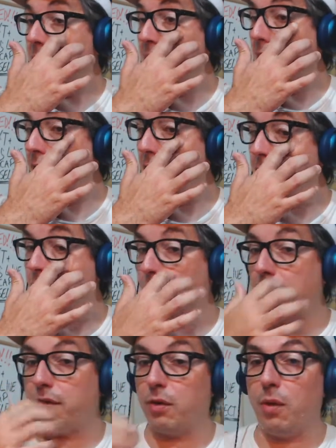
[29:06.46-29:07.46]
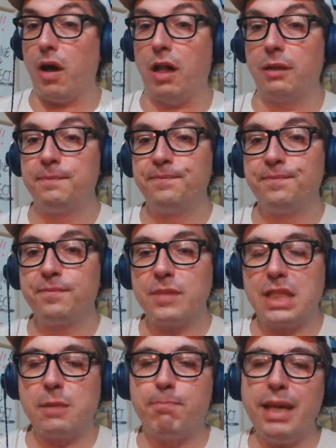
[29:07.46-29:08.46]
gave it her all.
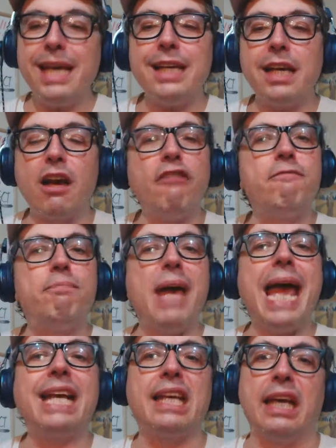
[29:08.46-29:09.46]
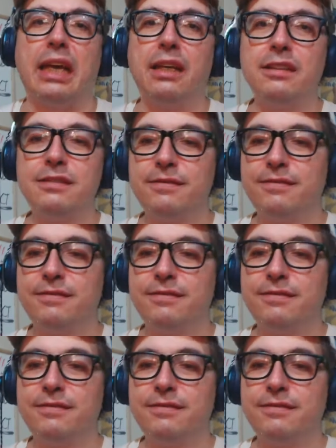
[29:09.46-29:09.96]
Speaking of Becky,